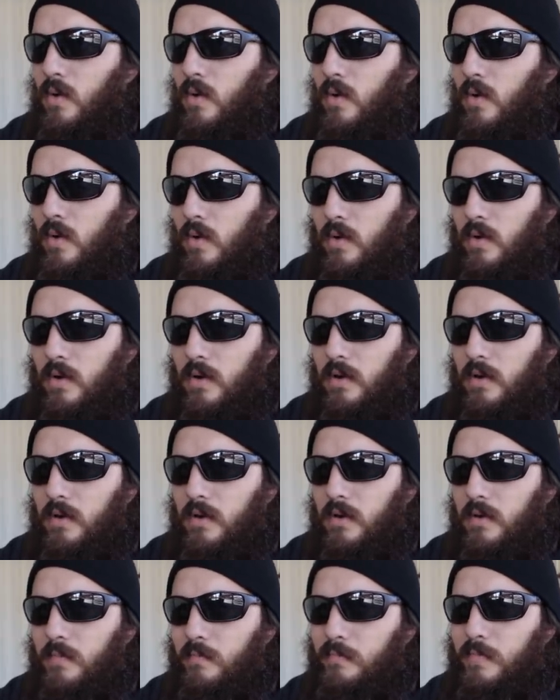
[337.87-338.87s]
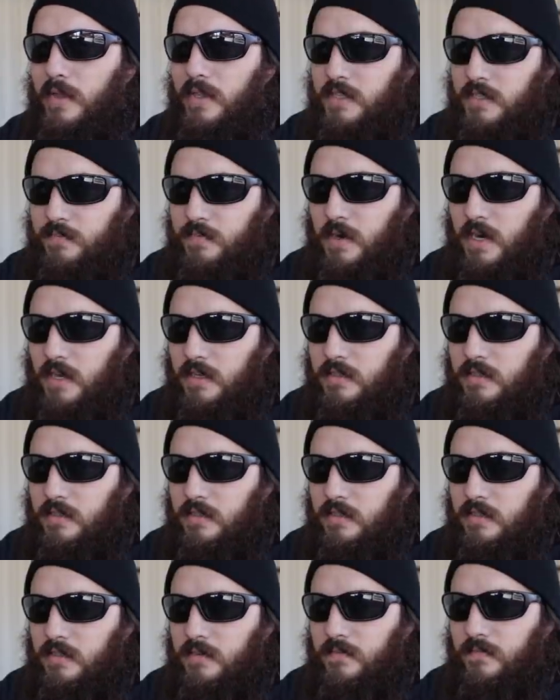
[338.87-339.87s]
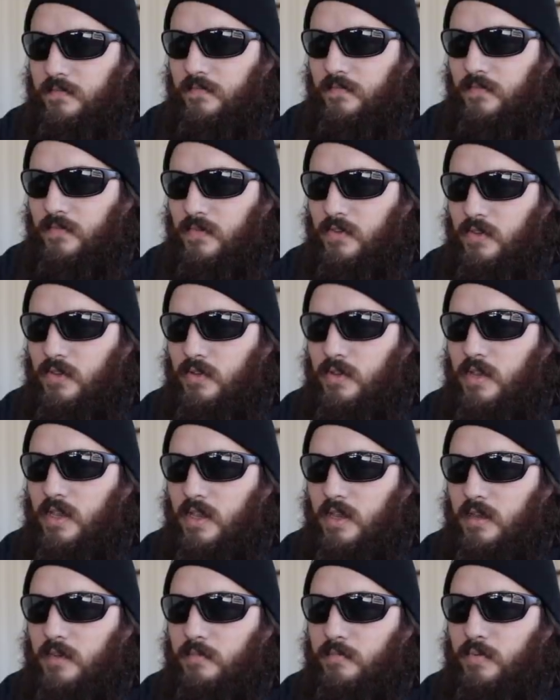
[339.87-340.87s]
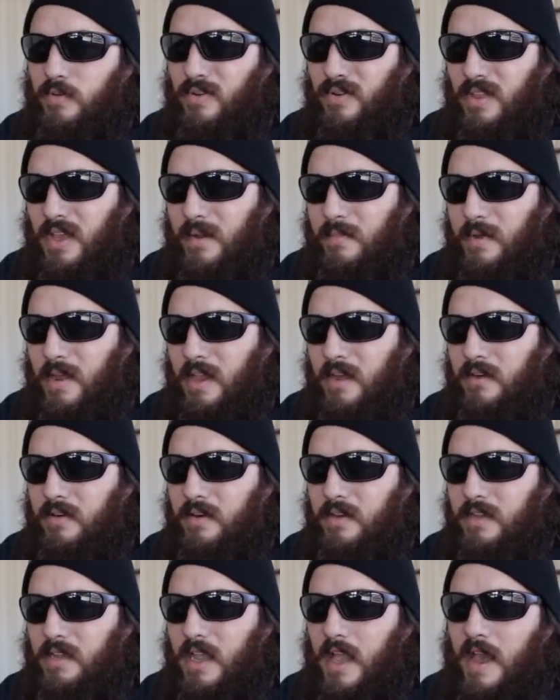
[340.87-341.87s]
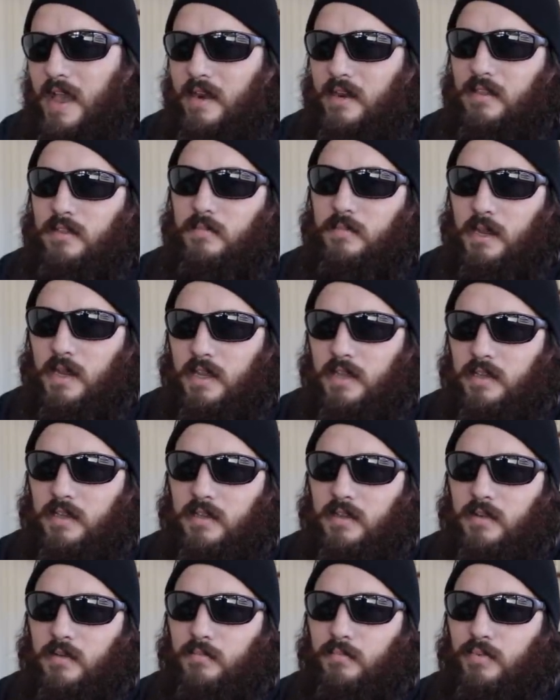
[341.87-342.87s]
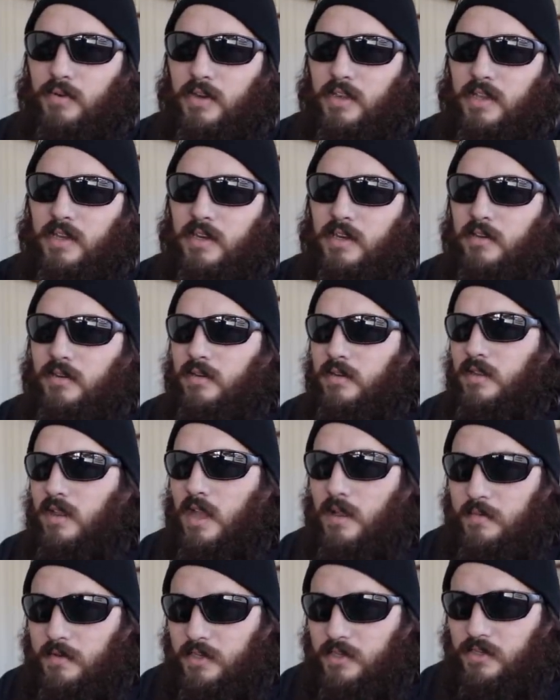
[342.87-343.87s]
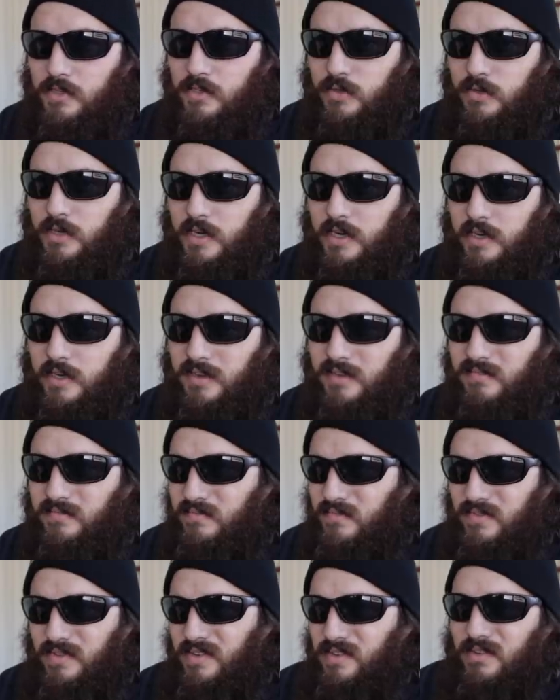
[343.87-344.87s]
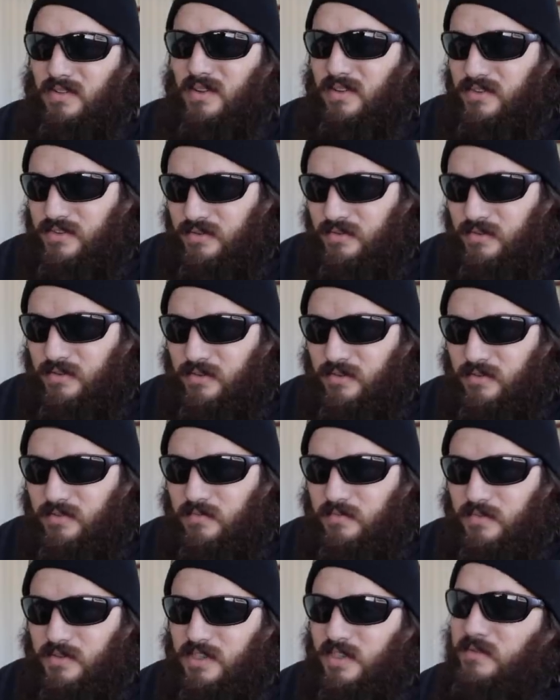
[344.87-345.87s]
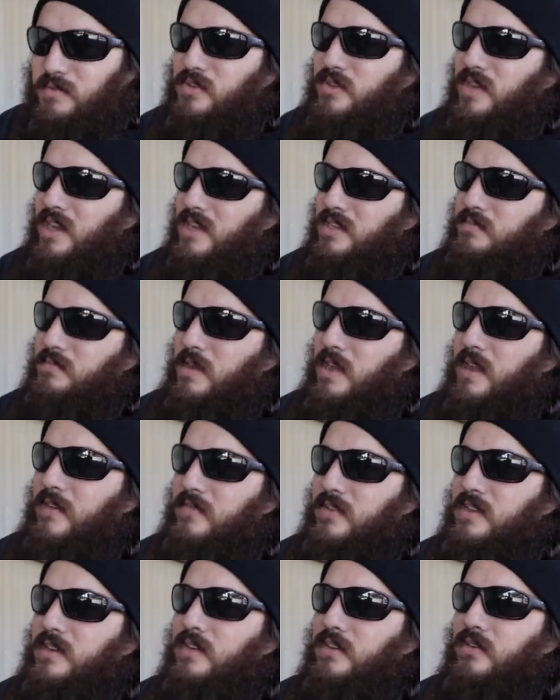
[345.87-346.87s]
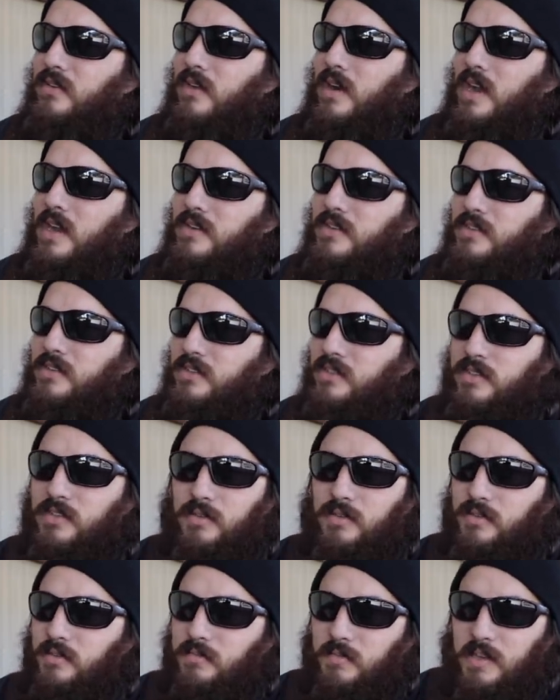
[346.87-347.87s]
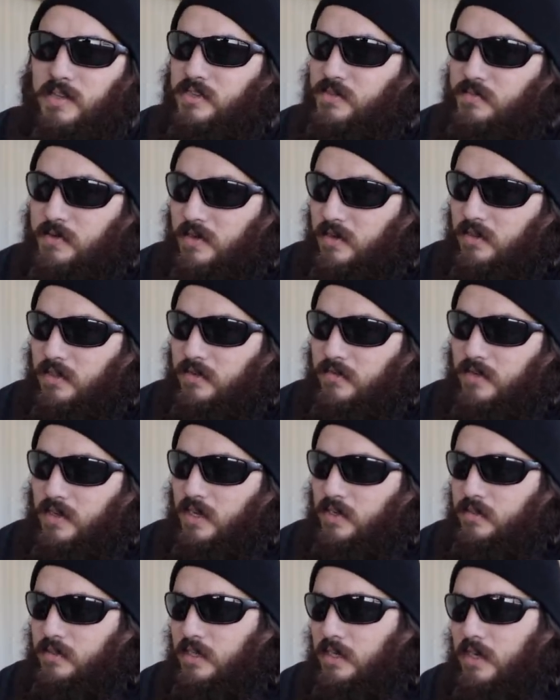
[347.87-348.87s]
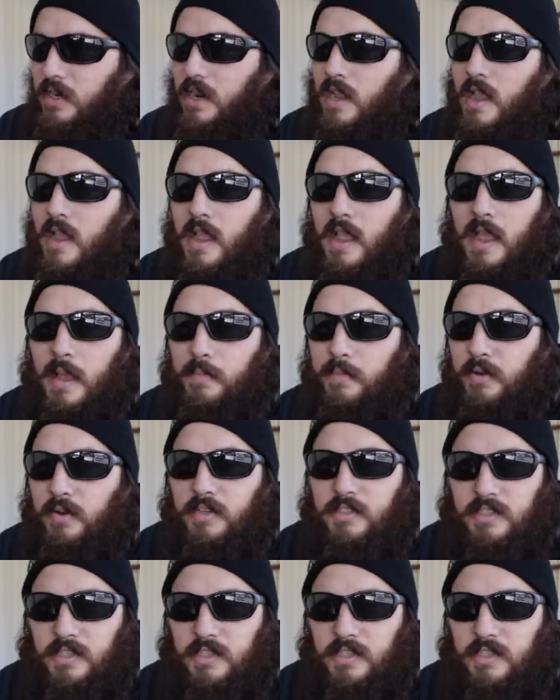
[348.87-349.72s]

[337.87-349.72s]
Or best practice, you can pull that battery out of the bike, bring it into a climate controlled area, your laundry room. Some of you guys might have heated garages, so you might just be able to leave it out there and put a